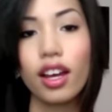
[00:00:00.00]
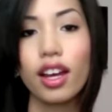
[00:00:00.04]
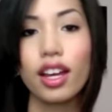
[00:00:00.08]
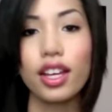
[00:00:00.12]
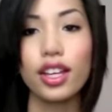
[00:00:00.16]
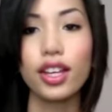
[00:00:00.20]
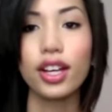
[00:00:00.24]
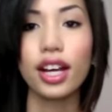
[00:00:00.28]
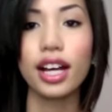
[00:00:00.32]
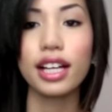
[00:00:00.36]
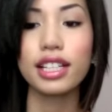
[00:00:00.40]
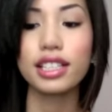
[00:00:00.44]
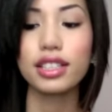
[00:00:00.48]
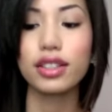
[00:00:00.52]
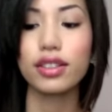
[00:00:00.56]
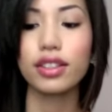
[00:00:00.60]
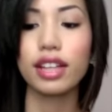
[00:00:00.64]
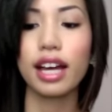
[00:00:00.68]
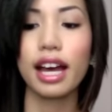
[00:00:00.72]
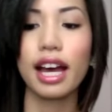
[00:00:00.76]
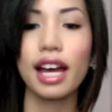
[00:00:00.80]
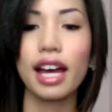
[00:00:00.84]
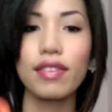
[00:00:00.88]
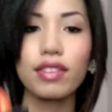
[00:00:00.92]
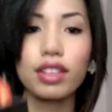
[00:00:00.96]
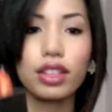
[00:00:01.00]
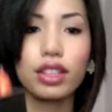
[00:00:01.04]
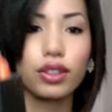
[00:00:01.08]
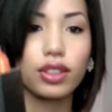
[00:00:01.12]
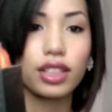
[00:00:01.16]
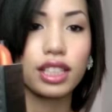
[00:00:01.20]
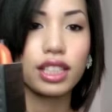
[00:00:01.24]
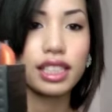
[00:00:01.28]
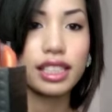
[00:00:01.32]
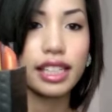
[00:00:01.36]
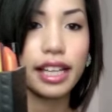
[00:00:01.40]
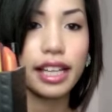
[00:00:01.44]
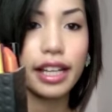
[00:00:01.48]
You guys know that I have a little
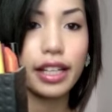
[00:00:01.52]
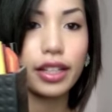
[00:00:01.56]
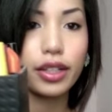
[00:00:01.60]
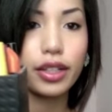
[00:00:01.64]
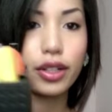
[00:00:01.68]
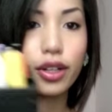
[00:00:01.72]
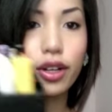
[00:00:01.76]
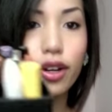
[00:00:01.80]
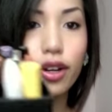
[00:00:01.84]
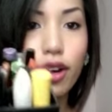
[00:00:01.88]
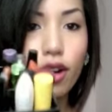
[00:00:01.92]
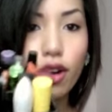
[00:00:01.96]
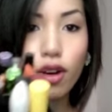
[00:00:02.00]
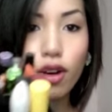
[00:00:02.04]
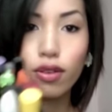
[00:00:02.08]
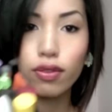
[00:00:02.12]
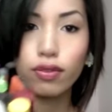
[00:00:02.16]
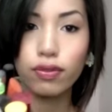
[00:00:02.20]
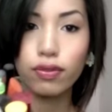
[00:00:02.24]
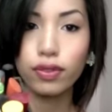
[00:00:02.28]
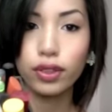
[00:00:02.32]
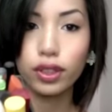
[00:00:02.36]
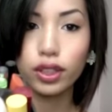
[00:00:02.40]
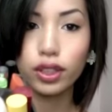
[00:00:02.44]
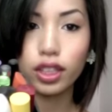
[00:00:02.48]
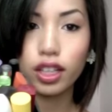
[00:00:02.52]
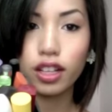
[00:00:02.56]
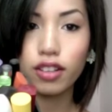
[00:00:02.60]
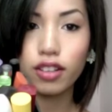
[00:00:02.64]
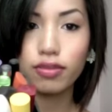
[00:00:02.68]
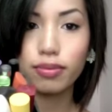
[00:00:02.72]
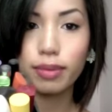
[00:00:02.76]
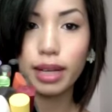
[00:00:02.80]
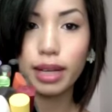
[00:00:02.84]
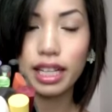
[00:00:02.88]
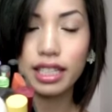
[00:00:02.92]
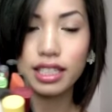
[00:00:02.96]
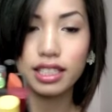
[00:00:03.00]
container full
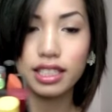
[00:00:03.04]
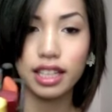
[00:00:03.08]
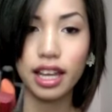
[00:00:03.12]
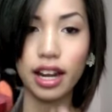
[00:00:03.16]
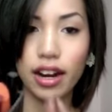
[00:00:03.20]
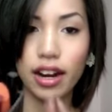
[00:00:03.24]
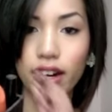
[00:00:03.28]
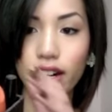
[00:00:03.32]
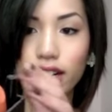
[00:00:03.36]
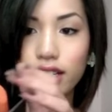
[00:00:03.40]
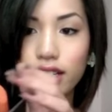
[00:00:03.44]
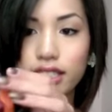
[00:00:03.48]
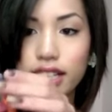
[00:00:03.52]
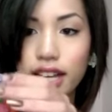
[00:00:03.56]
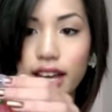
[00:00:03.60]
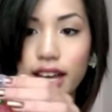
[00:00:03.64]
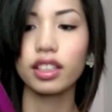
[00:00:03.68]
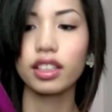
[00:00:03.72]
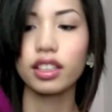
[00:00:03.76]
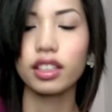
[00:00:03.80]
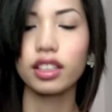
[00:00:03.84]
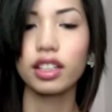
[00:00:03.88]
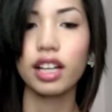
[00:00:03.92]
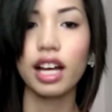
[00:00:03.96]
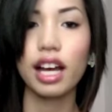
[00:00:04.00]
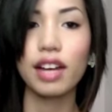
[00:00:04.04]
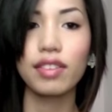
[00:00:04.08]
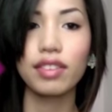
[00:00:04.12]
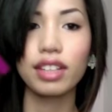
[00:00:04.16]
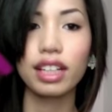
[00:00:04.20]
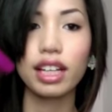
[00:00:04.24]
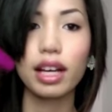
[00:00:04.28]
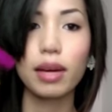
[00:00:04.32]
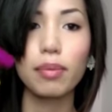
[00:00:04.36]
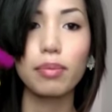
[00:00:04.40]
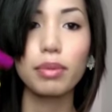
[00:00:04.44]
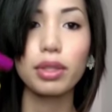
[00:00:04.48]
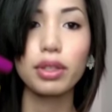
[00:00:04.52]
of mascaras. I, have, I have
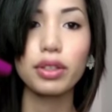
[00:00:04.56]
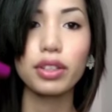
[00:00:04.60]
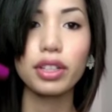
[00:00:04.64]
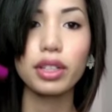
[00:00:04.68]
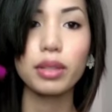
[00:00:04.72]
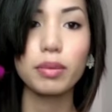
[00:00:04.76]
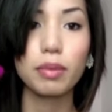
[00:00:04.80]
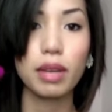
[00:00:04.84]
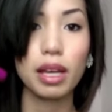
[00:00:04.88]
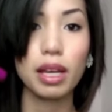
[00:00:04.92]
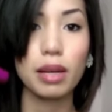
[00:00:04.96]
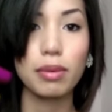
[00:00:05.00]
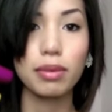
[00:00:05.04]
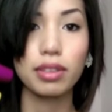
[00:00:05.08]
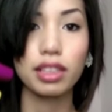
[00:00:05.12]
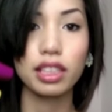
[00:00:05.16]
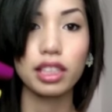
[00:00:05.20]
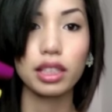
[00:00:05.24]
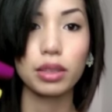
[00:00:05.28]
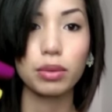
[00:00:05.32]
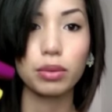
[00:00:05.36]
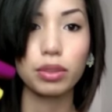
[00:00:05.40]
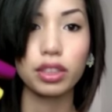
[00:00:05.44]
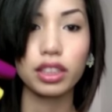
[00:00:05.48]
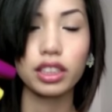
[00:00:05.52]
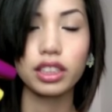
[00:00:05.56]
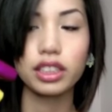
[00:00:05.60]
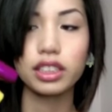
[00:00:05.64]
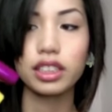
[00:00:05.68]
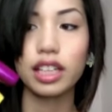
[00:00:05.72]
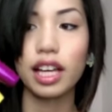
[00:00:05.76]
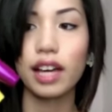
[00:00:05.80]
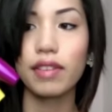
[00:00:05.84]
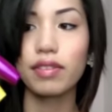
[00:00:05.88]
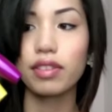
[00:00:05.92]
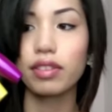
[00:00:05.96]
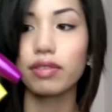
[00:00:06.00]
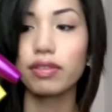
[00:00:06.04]
like a million Maybelline ones. I
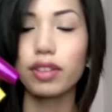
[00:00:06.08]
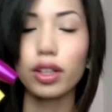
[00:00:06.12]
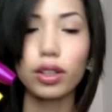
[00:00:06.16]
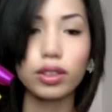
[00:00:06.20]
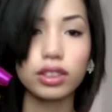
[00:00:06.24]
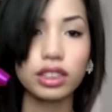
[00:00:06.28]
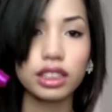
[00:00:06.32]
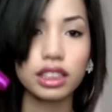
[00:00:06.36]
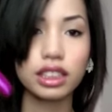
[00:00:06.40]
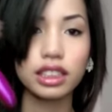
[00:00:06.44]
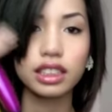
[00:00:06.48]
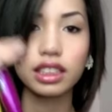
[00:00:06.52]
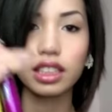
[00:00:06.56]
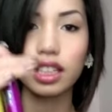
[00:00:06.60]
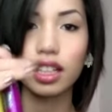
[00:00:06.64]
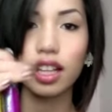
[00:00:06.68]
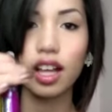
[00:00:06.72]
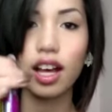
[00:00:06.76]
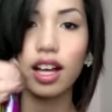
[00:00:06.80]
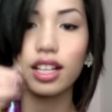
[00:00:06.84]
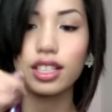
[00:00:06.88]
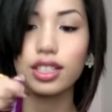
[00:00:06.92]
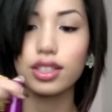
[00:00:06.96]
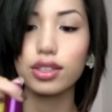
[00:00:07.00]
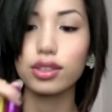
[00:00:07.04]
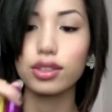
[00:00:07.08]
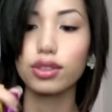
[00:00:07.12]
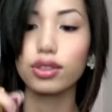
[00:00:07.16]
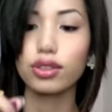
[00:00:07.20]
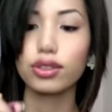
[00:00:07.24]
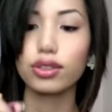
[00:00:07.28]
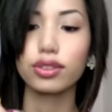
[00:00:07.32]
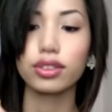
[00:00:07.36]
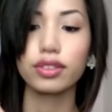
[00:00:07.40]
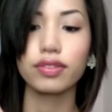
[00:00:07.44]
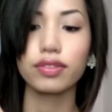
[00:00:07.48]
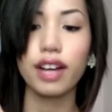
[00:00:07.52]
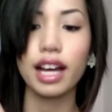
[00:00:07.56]
have the Falsies, Colossal,
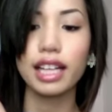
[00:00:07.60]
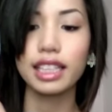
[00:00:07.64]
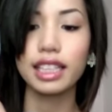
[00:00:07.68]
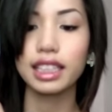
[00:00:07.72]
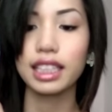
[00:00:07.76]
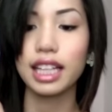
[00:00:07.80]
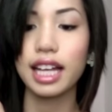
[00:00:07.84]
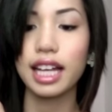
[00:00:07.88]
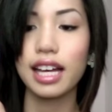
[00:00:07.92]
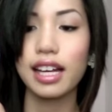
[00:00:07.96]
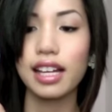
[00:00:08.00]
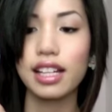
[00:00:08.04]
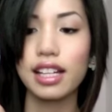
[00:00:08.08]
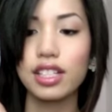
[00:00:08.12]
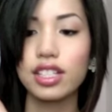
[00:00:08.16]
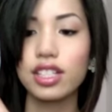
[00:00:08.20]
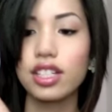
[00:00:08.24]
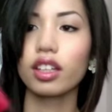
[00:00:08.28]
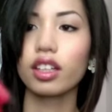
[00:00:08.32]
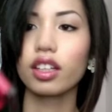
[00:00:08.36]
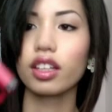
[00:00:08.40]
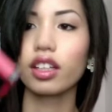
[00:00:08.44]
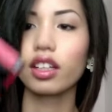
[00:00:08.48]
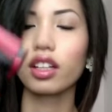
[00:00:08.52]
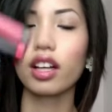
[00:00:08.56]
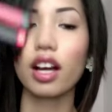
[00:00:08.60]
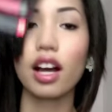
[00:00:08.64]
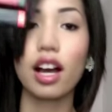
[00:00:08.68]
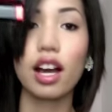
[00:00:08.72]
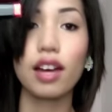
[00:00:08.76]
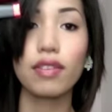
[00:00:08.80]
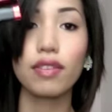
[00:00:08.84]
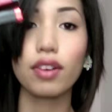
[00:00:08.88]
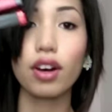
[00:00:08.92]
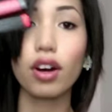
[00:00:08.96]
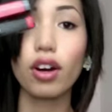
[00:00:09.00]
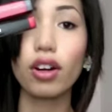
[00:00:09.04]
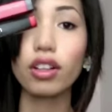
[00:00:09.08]
Define a Lash. I
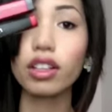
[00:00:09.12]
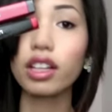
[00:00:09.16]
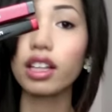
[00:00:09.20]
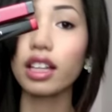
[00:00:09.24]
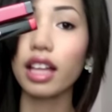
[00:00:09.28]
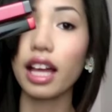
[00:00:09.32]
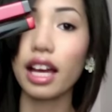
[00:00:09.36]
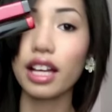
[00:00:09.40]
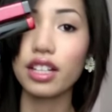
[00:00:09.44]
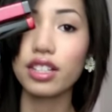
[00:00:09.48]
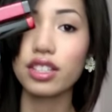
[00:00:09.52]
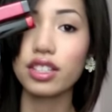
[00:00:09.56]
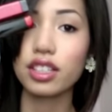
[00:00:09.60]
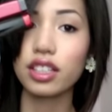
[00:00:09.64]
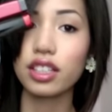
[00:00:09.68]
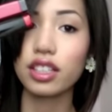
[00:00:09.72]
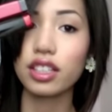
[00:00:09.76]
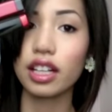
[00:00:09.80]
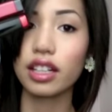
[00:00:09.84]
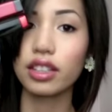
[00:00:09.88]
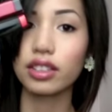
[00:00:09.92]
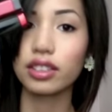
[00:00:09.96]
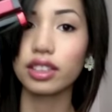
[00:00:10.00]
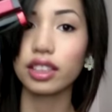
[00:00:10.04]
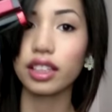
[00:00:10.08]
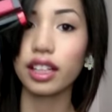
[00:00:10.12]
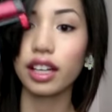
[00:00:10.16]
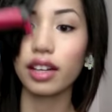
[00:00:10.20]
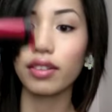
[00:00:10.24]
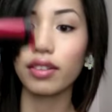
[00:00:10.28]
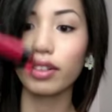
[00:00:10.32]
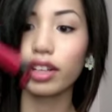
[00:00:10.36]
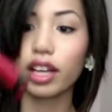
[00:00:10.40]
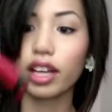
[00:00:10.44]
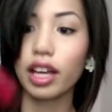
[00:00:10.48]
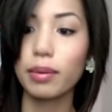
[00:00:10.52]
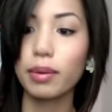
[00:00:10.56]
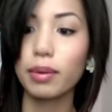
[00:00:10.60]
have all the lash stilettos that they
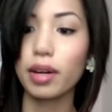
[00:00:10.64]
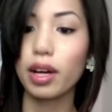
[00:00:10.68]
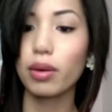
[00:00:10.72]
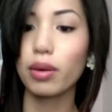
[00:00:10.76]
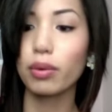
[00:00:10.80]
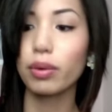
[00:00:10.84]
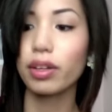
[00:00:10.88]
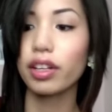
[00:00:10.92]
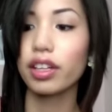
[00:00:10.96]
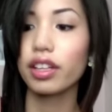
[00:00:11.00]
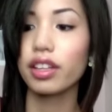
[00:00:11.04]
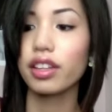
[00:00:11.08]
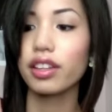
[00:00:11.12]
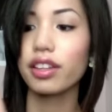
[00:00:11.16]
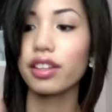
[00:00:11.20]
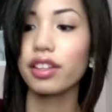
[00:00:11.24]
ever came out with